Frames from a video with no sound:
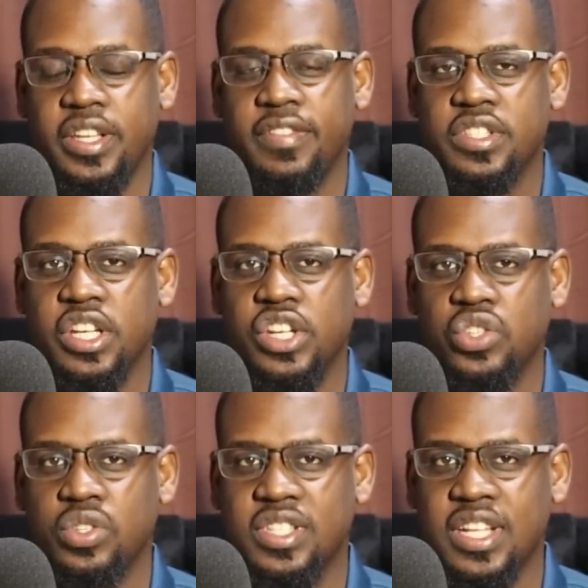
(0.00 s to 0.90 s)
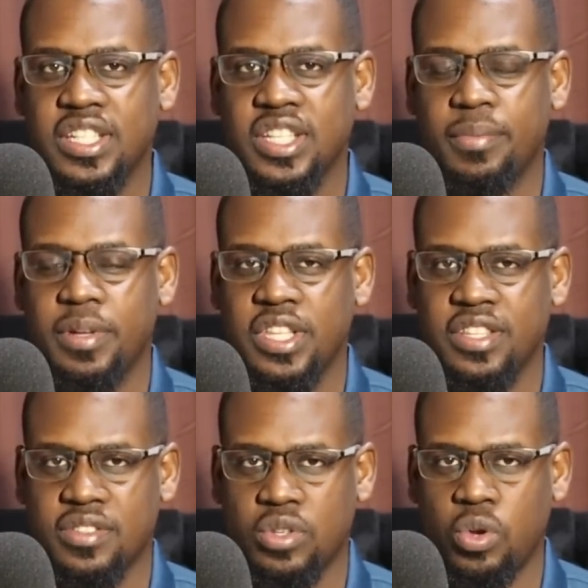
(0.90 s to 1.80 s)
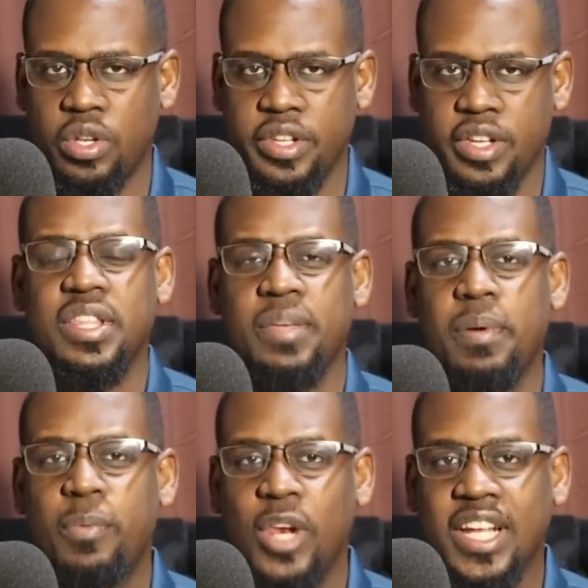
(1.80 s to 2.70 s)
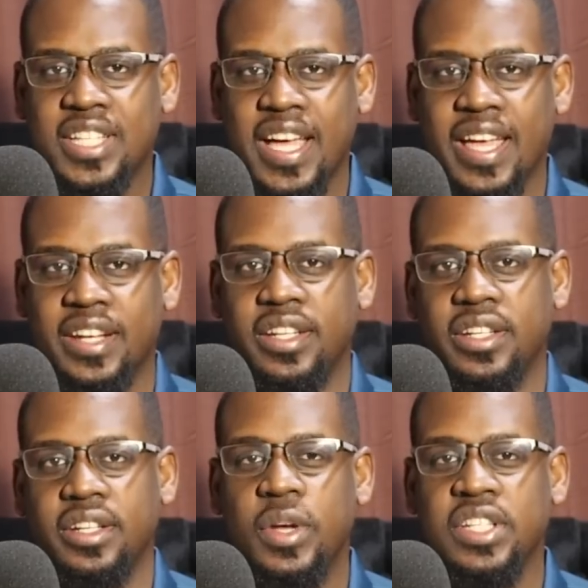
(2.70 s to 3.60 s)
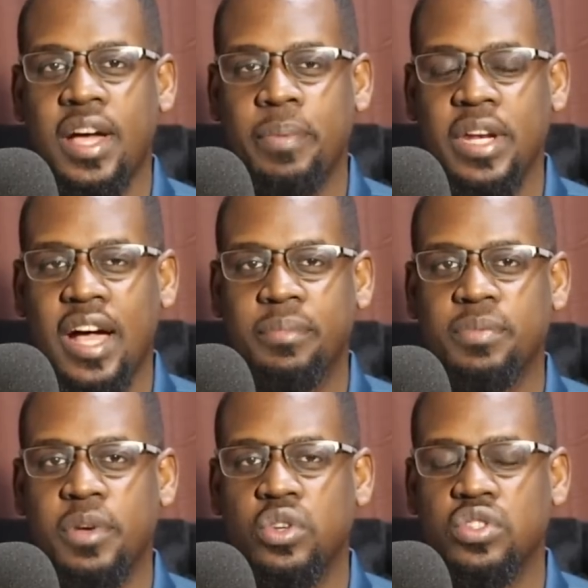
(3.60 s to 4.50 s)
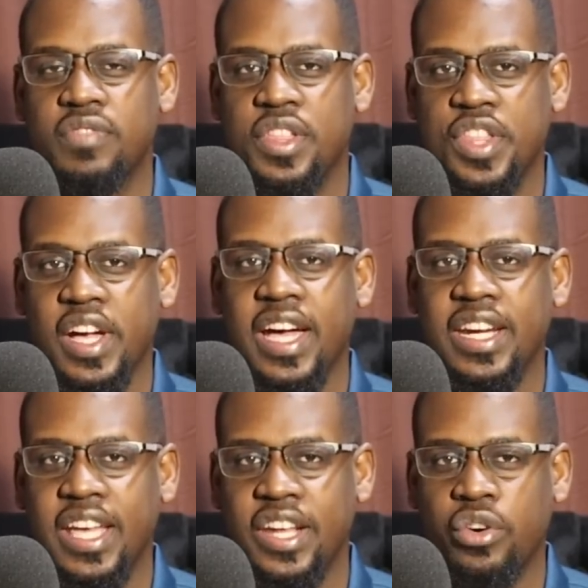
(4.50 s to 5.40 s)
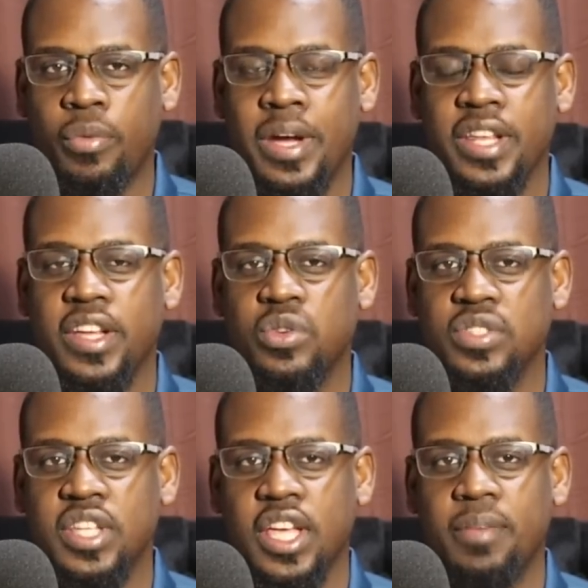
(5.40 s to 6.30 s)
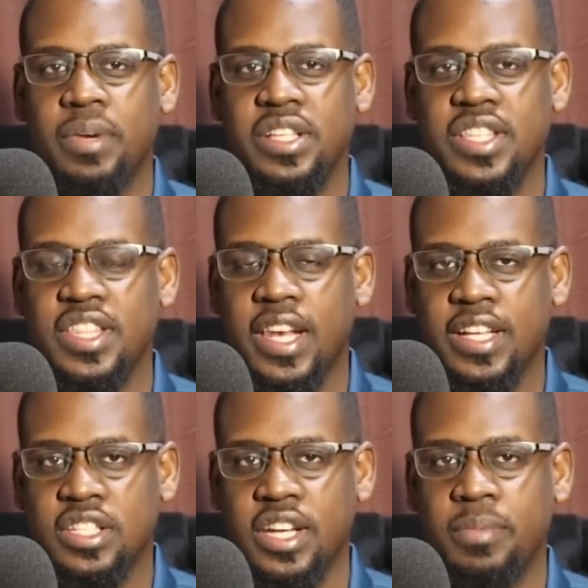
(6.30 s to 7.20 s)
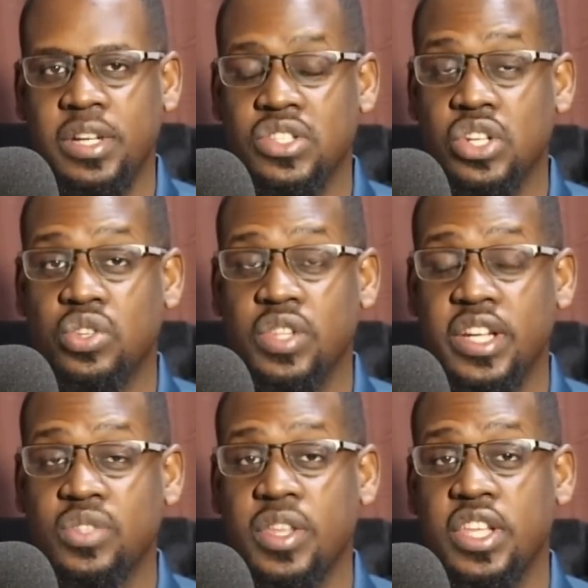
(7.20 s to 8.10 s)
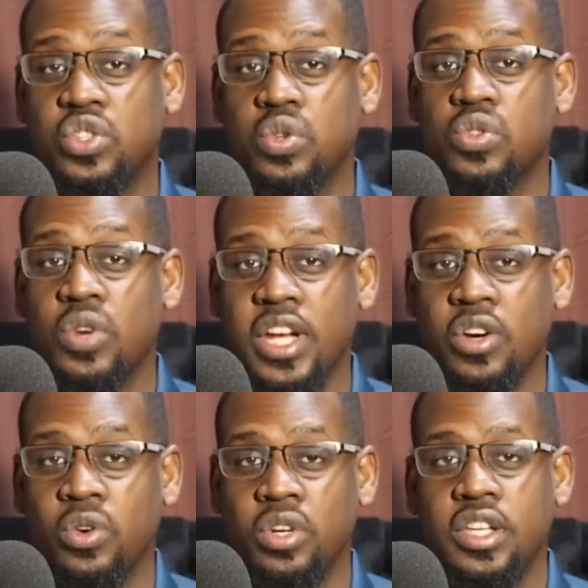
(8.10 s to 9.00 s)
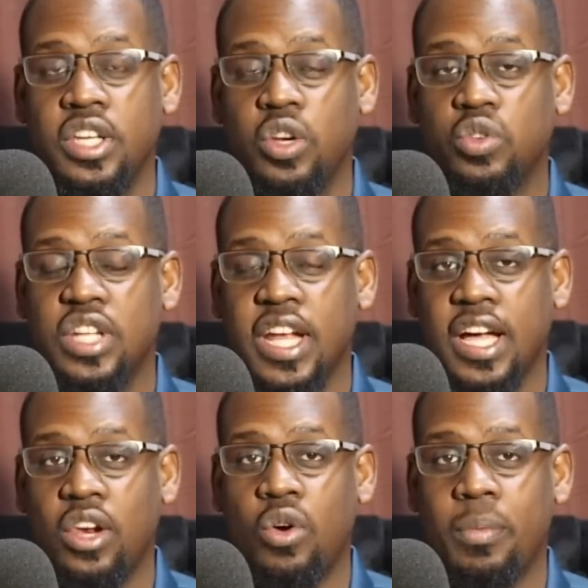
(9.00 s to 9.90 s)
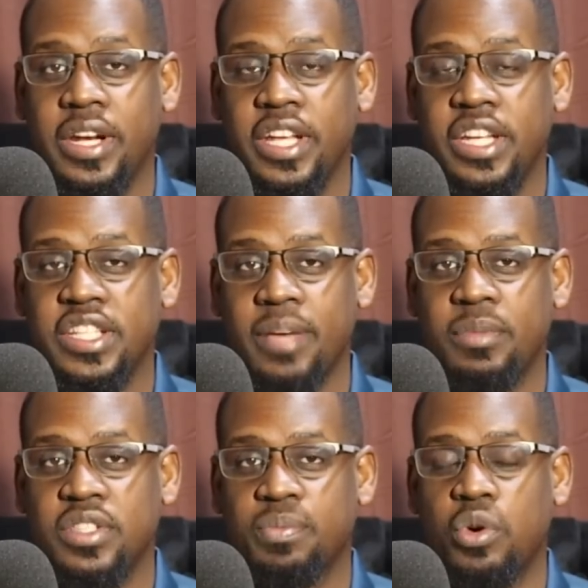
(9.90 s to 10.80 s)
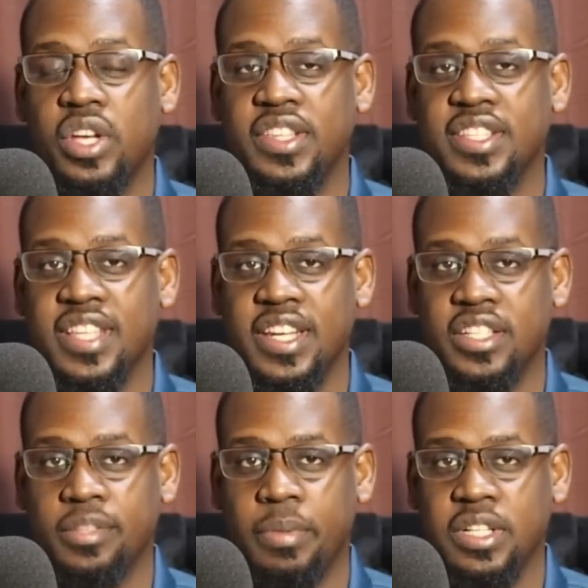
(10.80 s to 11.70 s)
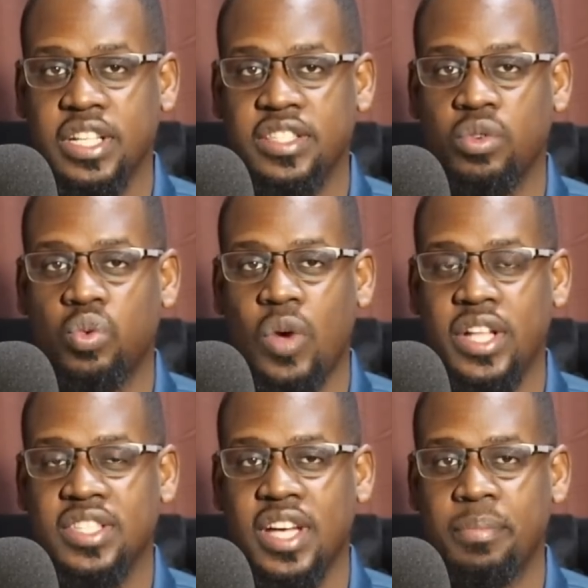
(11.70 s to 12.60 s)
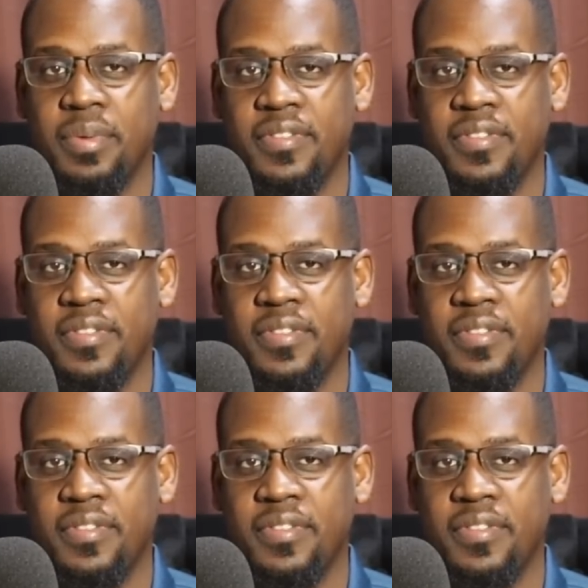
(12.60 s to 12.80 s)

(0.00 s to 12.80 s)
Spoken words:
Investigation started, but they stalled. But the people are tired. They went up in arms because of the thuggery and robbery that was taking place in the last administration. That is why they chose Orengo. He looked like a lawman anytime he spoke in the Senate, but turns out words can